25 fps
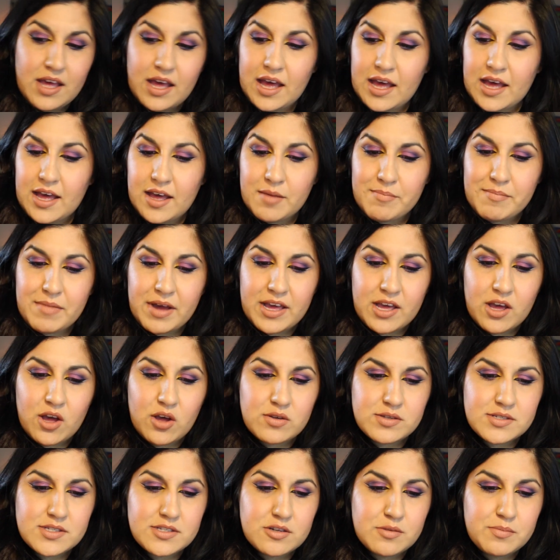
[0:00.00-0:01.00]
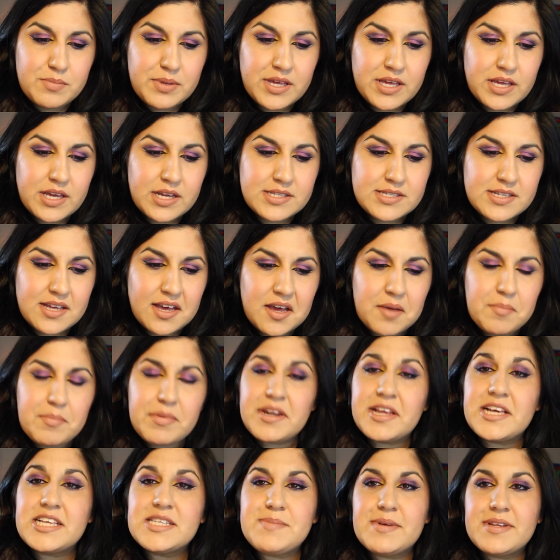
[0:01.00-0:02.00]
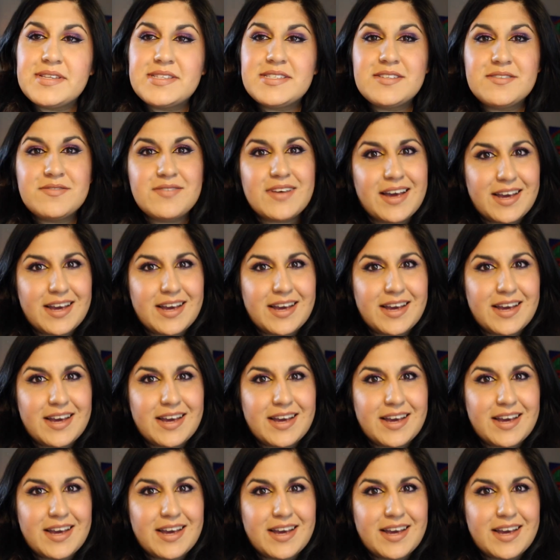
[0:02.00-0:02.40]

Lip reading: I also picked up an expensive